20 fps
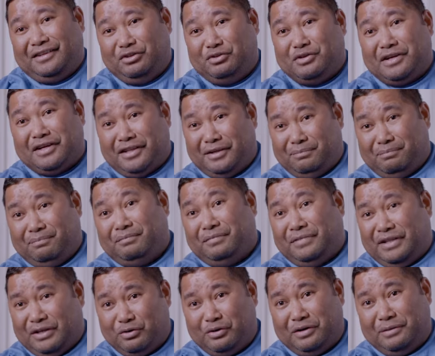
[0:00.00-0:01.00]
you are
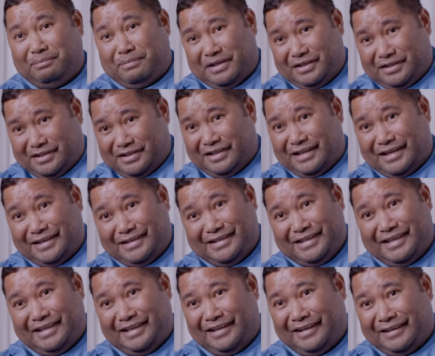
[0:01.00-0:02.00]
the only person they
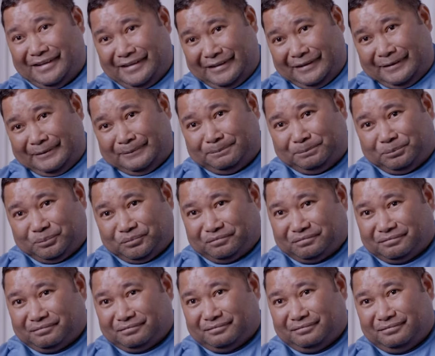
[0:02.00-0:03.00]
see.
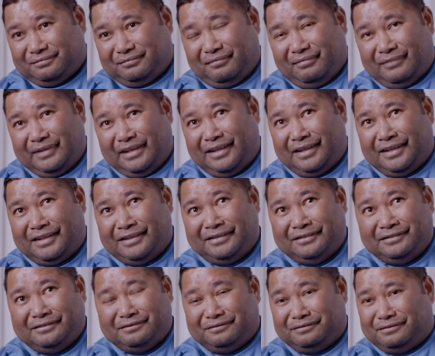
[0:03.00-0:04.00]

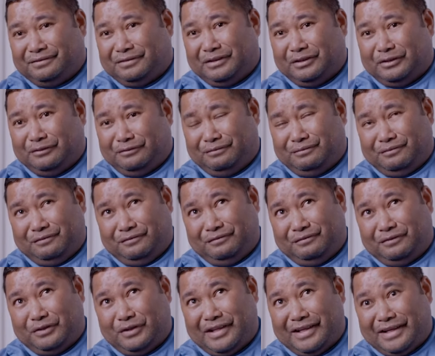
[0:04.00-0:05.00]
And for
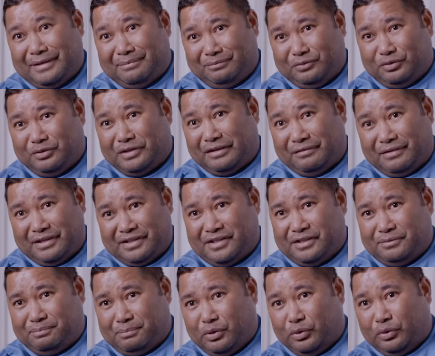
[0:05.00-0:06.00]
them to have that
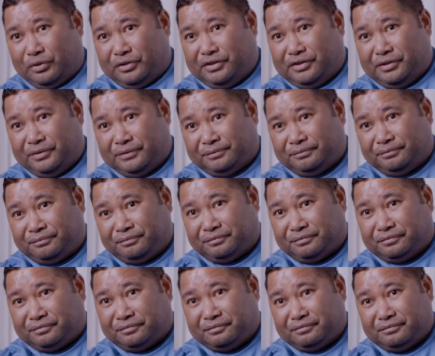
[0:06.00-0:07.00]
support
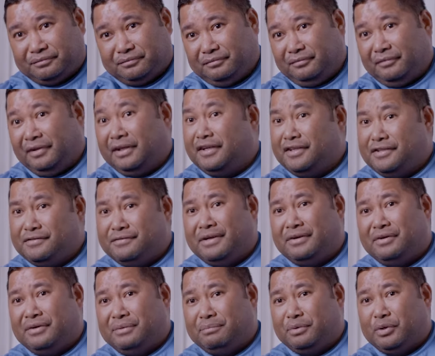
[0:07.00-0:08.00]
is
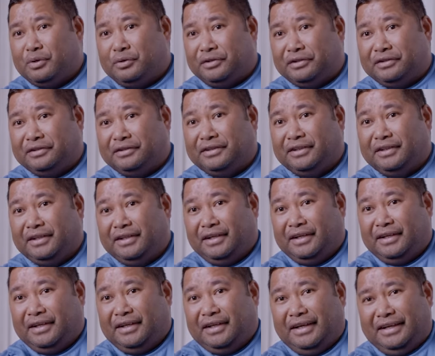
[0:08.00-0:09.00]
very important.
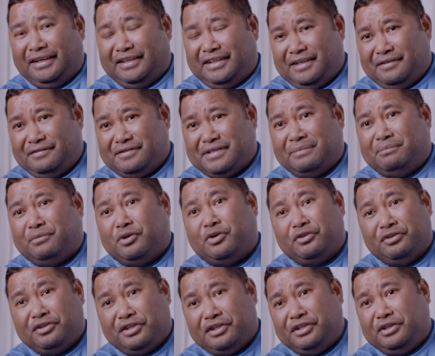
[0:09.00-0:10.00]
It gives them
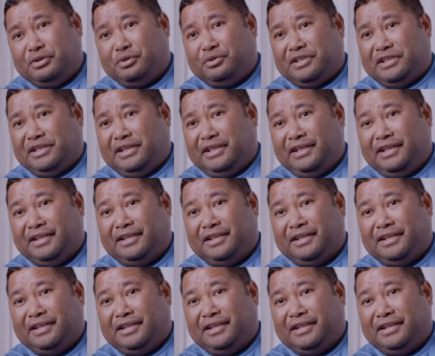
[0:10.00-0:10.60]
continuity,